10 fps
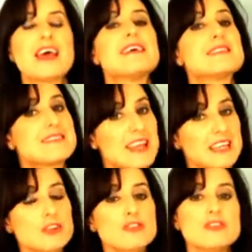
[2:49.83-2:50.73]

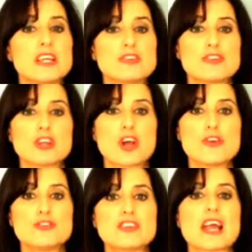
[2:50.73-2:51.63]
Second, you need to
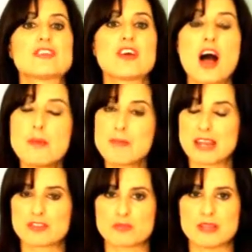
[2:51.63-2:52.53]
negotiate time
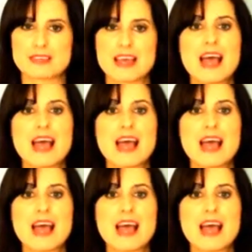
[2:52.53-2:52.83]
management,